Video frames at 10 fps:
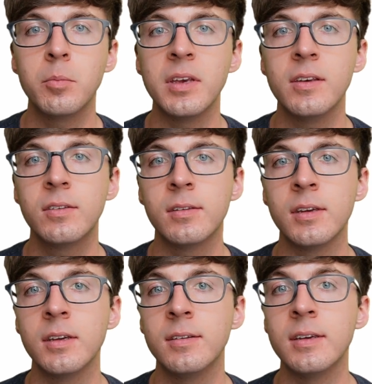B,
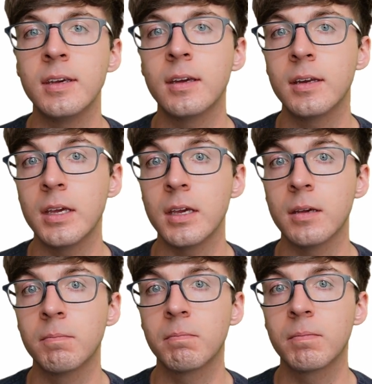C, D, and
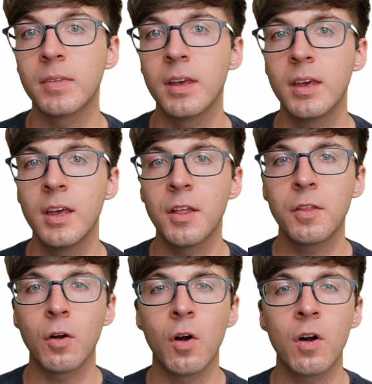E.
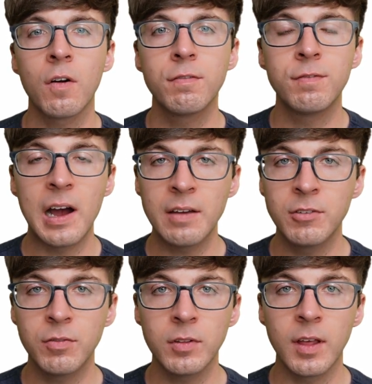There are
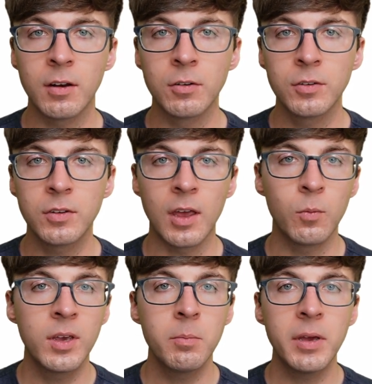five different letters,
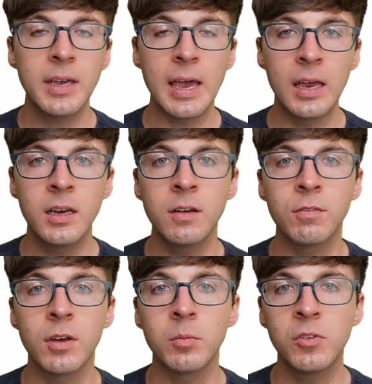and we can pick any
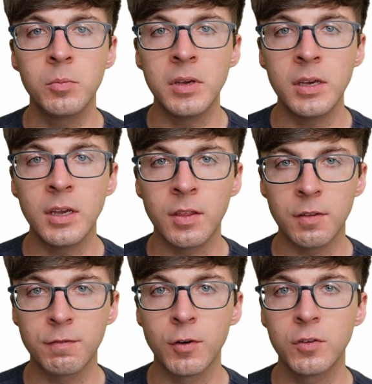of them to be in
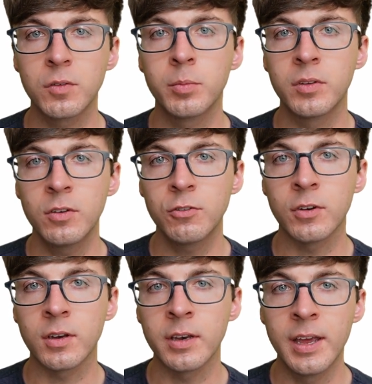the first
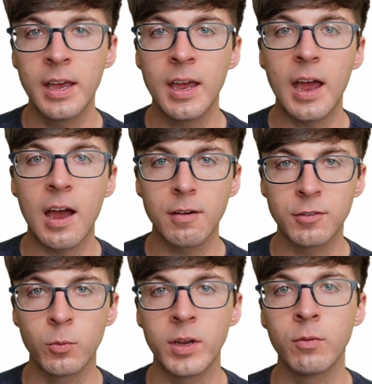position
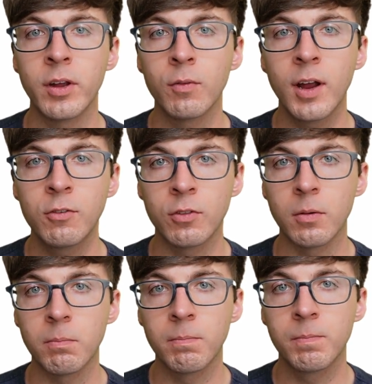after we rearrange
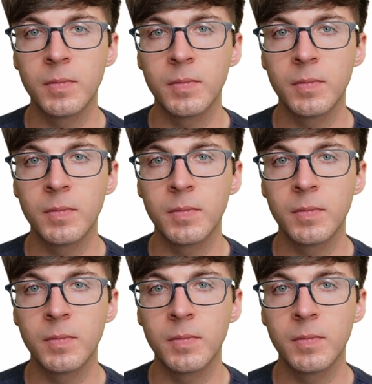them.